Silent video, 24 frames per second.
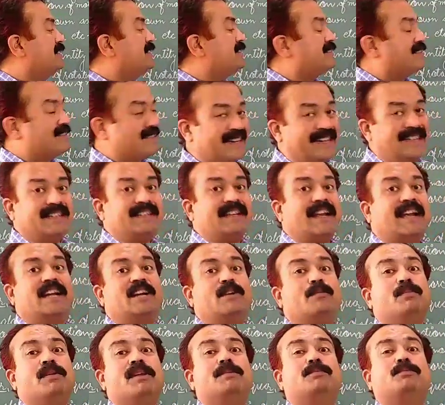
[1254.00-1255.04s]
reached
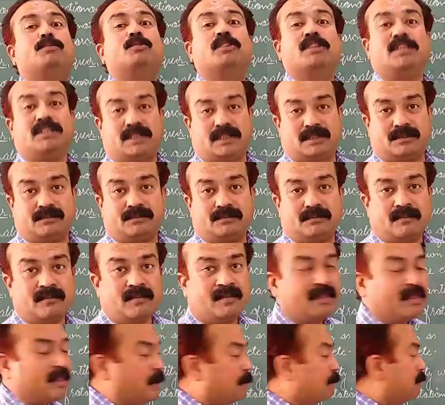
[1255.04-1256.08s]
at B position.
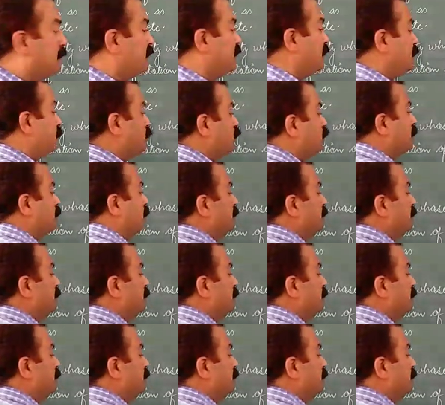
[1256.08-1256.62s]
But you